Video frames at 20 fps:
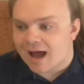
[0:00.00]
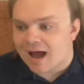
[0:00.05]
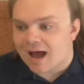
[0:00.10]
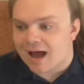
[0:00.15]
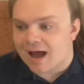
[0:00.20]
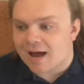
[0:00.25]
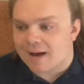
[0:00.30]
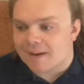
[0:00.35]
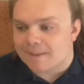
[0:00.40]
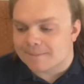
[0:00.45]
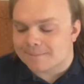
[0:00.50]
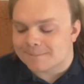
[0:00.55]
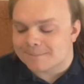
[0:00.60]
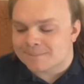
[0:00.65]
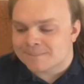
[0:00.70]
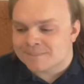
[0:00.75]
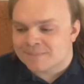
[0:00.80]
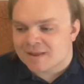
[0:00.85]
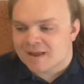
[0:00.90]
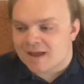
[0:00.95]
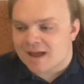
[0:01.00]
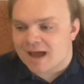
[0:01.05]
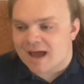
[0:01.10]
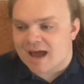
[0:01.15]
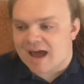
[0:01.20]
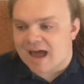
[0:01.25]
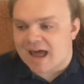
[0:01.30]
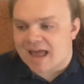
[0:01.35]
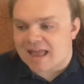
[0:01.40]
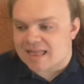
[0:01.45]

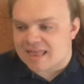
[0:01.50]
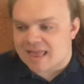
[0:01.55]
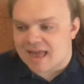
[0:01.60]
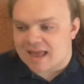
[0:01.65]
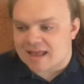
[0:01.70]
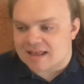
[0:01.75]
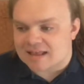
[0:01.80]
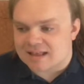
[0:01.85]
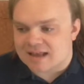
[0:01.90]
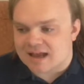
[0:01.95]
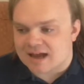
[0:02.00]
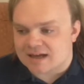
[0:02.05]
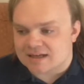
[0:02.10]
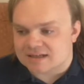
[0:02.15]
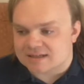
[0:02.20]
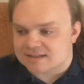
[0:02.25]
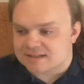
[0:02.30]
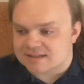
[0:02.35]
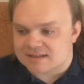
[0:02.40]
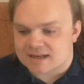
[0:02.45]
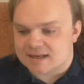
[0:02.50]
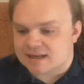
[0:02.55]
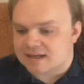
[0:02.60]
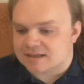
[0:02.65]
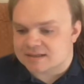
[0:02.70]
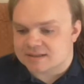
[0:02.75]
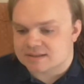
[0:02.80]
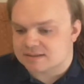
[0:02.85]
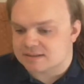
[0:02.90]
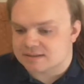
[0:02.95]
and then
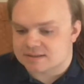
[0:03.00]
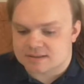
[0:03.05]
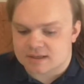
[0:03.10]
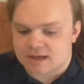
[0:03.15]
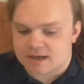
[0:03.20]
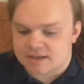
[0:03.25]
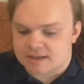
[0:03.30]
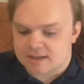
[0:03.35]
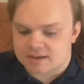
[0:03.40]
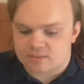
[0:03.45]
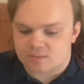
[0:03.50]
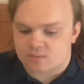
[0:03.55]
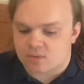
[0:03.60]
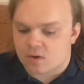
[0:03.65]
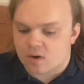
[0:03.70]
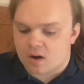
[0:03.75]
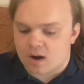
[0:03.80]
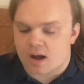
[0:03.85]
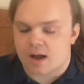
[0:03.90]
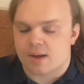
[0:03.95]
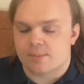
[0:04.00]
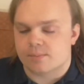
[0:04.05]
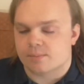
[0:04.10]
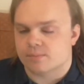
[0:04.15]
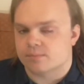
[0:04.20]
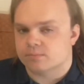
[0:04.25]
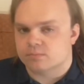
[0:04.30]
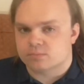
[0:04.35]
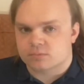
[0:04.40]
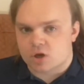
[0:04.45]
I just decided what
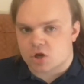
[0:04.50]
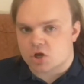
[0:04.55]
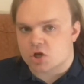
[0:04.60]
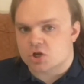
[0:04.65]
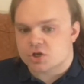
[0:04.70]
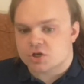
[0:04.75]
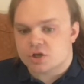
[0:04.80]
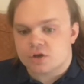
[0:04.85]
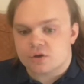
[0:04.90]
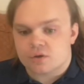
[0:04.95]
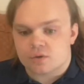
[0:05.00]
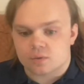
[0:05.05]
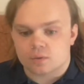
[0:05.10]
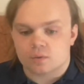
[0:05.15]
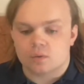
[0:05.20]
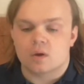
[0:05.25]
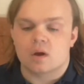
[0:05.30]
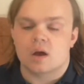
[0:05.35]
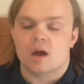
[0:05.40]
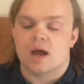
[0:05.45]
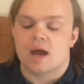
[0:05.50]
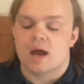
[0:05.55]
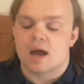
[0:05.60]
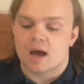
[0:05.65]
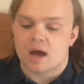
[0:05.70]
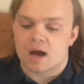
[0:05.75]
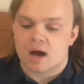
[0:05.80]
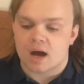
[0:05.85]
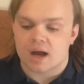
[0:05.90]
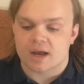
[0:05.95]
I'm going to do.
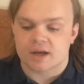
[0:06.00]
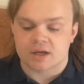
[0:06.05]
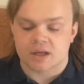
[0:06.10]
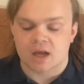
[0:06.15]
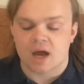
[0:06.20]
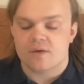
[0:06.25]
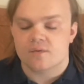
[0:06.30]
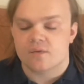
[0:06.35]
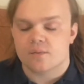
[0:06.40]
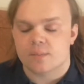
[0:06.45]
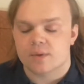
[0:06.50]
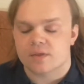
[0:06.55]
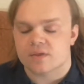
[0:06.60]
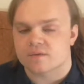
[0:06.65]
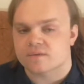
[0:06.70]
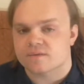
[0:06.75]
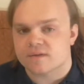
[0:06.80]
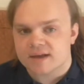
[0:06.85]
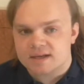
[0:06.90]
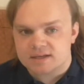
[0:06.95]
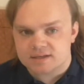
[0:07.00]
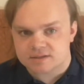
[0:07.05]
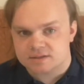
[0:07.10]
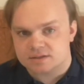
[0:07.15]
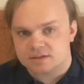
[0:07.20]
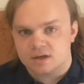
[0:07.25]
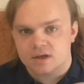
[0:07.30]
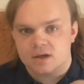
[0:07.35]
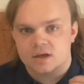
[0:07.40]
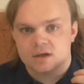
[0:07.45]
I could either put
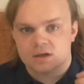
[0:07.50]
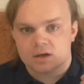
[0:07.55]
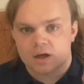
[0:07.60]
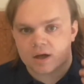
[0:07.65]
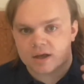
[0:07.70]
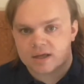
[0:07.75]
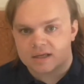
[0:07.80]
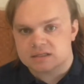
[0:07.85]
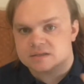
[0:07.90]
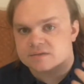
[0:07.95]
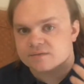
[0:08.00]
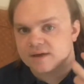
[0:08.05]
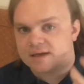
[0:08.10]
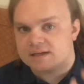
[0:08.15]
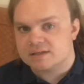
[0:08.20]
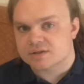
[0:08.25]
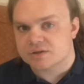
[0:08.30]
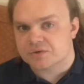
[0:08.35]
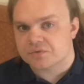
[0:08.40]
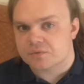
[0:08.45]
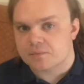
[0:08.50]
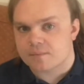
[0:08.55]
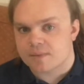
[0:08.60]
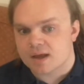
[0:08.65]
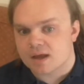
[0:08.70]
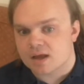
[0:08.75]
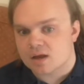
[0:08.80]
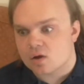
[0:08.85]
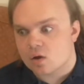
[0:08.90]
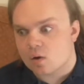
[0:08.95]
his face over
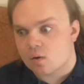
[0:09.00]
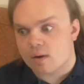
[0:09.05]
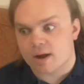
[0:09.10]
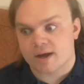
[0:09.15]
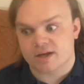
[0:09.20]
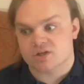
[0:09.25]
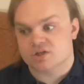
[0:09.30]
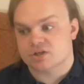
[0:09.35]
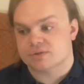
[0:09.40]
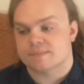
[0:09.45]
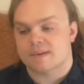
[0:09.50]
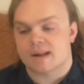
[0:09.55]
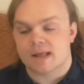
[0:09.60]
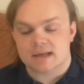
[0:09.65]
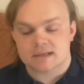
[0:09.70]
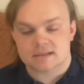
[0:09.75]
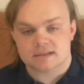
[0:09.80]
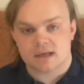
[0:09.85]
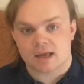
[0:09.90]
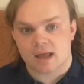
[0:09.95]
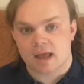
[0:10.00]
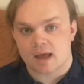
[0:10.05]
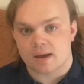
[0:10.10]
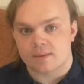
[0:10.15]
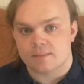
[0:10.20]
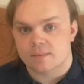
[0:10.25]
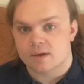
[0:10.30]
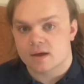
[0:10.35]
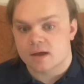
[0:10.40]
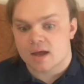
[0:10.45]
me, or I could just play as I
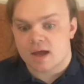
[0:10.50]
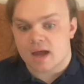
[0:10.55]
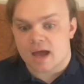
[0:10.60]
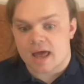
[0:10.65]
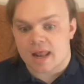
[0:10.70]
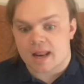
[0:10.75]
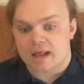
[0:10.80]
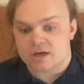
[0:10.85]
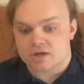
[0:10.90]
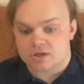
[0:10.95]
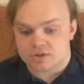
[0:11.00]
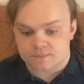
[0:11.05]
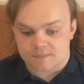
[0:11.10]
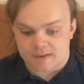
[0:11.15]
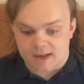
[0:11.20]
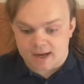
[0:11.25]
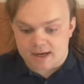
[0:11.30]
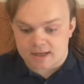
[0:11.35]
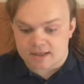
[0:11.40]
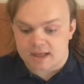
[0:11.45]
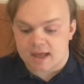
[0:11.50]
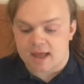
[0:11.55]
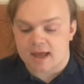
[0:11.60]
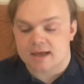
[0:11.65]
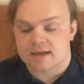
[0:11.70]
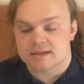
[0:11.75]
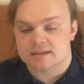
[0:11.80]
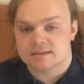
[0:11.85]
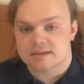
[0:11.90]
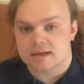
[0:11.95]
am, and I just played
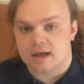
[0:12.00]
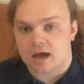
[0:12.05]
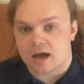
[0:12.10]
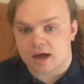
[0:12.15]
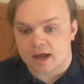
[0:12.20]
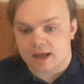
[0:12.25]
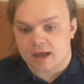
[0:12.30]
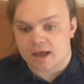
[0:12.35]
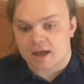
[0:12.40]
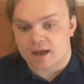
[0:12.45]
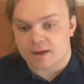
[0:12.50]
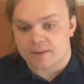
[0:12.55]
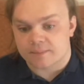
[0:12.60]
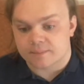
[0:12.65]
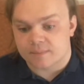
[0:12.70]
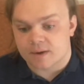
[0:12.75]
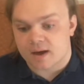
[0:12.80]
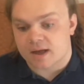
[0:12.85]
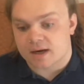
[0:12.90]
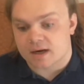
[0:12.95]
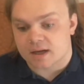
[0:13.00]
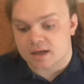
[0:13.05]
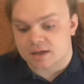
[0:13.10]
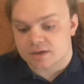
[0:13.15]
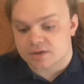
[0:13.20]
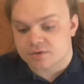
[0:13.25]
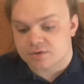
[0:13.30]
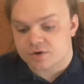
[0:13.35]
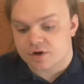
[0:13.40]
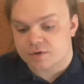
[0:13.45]
as I am. And
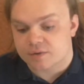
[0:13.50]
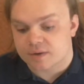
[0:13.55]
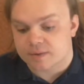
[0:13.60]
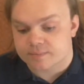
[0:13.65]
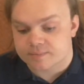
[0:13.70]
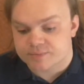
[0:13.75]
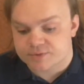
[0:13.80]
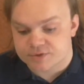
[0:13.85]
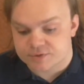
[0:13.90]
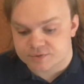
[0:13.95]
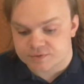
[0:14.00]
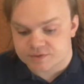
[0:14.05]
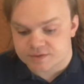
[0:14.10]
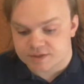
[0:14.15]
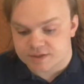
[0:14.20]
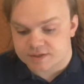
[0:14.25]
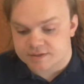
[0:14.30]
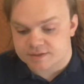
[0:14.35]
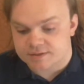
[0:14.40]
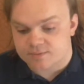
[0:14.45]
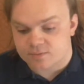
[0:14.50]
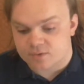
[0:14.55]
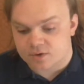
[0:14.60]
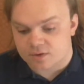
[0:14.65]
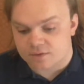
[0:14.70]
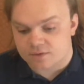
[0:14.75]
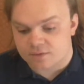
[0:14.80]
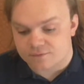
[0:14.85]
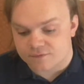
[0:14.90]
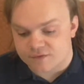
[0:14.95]
I do know in episode 6, in
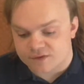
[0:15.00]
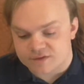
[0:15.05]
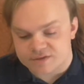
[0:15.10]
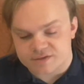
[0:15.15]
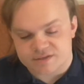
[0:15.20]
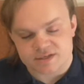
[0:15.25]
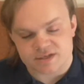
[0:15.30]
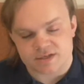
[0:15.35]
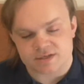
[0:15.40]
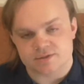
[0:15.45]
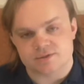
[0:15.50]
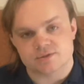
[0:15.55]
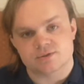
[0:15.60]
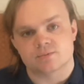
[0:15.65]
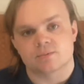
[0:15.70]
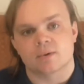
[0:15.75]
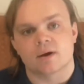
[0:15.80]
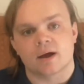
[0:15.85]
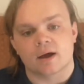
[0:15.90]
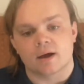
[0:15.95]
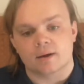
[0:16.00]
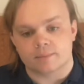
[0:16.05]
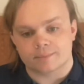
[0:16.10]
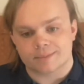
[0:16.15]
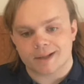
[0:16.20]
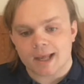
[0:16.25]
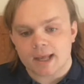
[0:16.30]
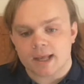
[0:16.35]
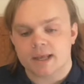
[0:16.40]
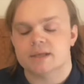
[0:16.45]
one of the first scenes where I'm
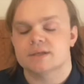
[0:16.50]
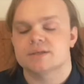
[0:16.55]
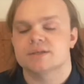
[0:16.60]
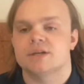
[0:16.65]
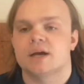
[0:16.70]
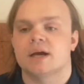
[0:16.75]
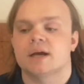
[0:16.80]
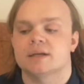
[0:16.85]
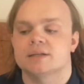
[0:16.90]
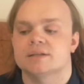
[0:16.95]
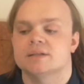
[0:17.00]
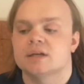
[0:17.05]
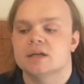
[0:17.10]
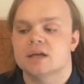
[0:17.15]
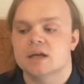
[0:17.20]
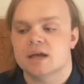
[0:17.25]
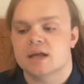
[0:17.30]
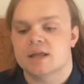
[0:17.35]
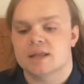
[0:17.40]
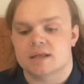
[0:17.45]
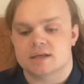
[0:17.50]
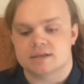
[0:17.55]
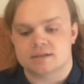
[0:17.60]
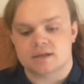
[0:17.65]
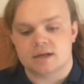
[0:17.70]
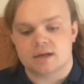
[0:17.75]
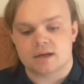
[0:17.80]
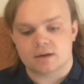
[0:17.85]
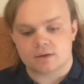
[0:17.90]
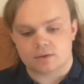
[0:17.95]
playing as Yegs, there's
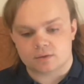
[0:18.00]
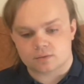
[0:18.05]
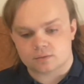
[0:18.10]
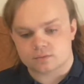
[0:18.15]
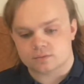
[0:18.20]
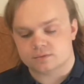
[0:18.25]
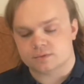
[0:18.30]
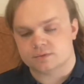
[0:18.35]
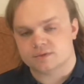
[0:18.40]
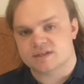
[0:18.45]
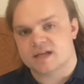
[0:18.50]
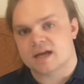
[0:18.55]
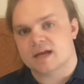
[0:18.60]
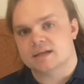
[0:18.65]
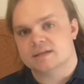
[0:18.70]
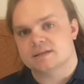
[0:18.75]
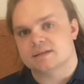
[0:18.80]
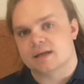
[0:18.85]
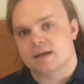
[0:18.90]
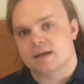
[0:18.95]
a little text